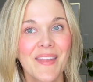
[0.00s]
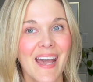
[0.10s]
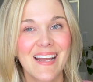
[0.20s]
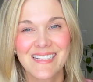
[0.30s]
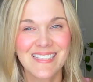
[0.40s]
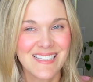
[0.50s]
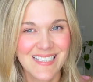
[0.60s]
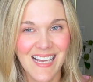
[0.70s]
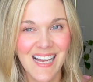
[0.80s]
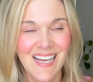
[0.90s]
And
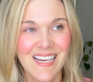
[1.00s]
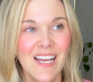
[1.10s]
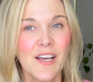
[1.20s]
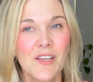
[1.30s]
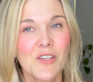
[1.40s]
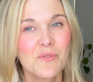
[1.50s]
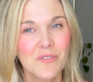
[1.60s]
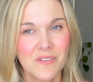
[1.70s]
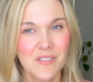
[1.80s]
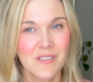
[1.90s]
instead, you
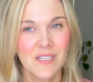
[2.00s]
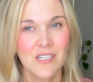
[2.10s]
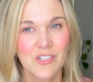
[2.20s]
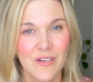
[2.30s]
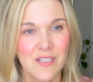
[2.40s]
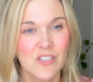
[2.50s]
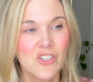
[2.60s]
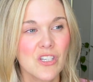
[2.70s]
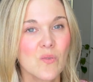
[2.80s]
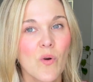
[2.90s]
start to see a
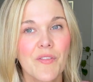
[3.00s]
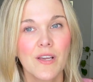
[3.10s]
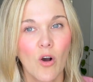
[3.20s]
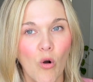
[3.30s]
transition where the